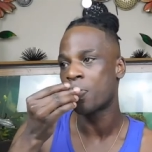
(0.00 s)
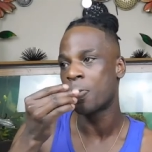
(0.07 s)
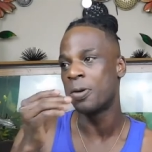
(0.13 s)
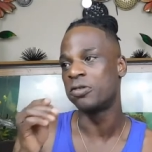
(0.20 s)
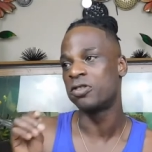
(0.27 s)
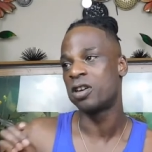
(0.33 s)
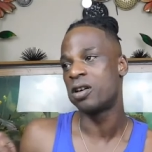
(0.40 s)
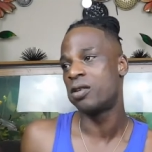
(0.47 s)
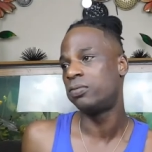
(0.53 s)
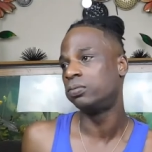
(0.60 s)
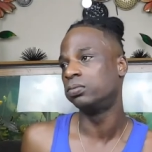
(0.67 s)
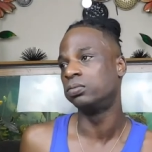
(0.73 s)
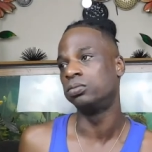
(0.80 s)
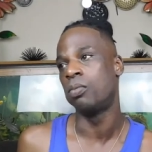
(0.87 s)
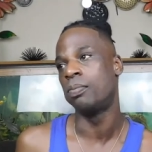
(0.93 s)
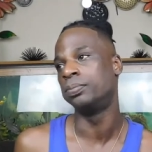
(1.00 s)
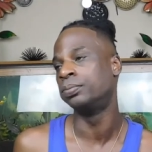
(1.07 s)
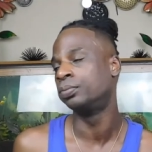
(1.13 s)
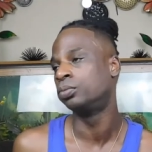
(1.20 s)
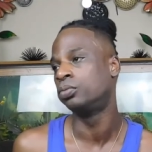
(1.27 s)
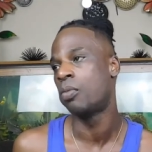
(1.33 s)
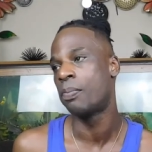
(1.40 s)
But five,
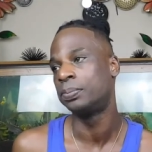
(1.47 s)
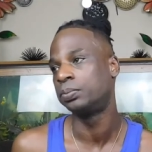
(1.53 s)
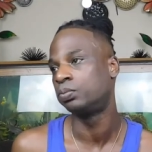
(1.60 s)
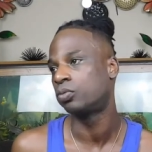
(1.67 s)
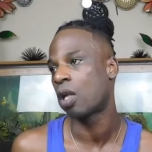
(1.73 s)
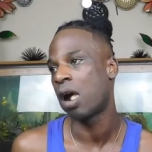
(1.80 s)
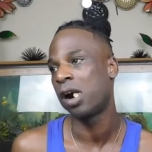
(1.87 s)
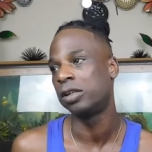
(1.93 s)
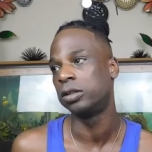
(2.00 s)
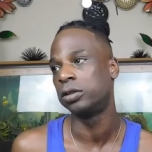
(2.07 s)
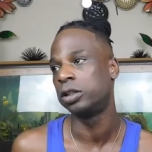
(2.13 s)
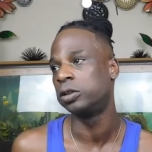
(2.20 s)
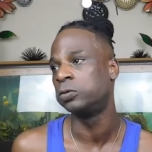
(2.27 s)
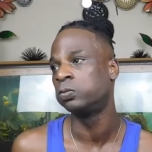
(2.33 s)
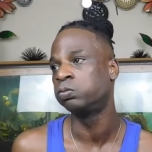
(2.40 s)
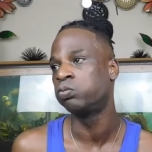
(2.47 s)
I don't know.